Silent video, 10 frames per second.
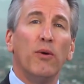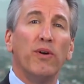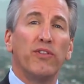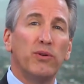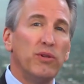
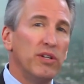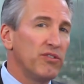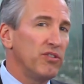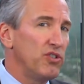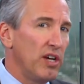with two
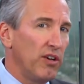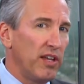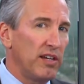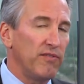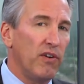years in jail
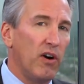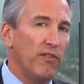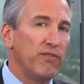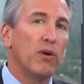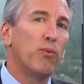that
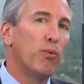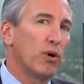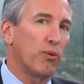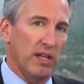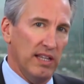involved
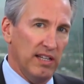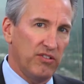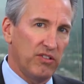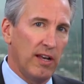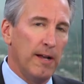work
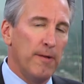release.